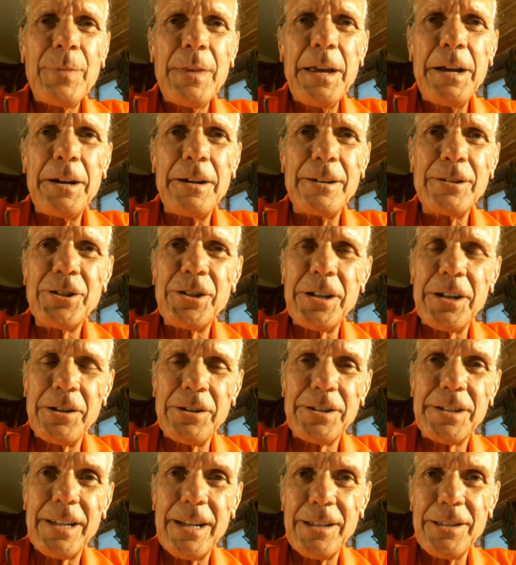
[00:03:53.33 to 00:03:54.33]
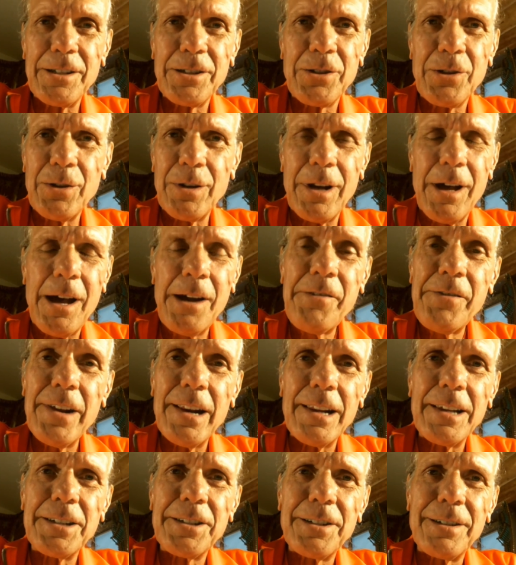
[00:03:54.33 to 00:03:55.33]
you know, she goes down this whole
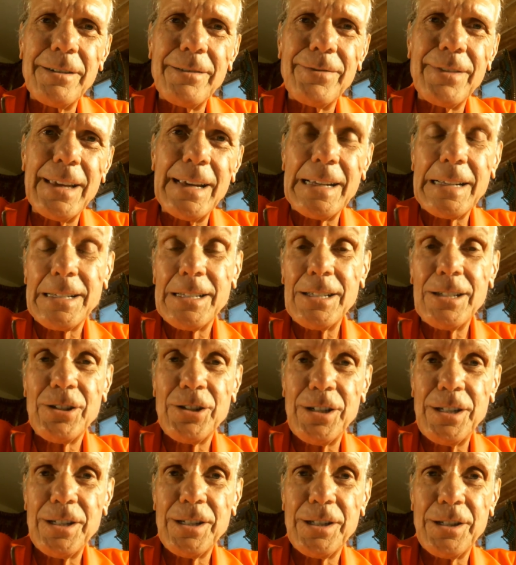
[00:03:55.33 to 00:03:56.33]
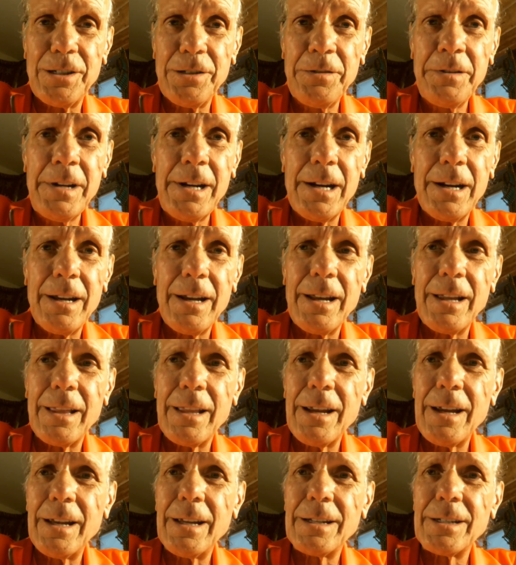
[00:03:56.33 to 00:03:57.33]
laundry list of things that she's doing.
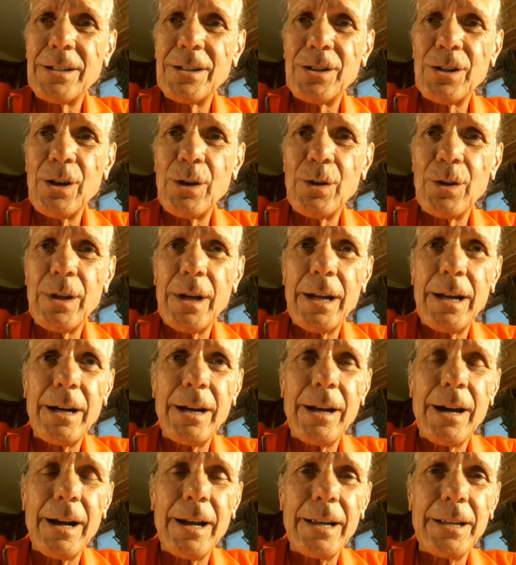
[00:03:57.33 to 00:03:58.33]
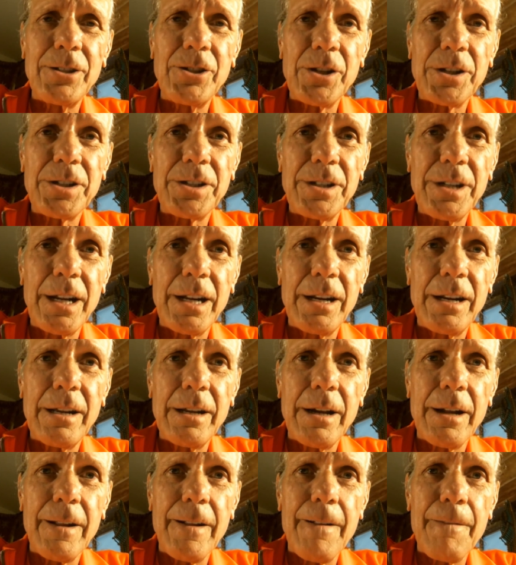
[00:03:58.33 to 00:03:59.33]
And, and so then I just
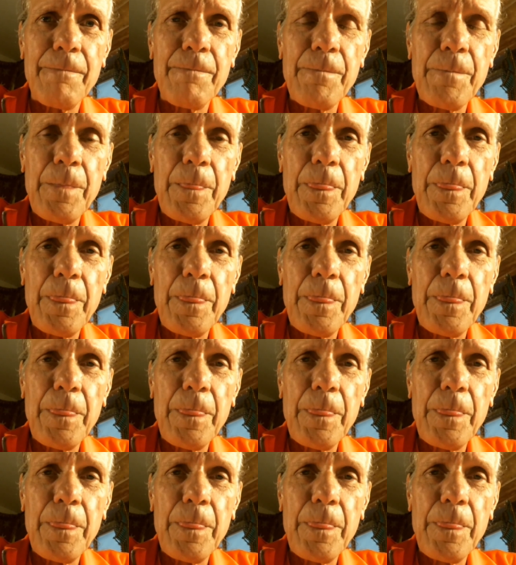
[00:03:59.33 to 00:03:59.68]
said, uh,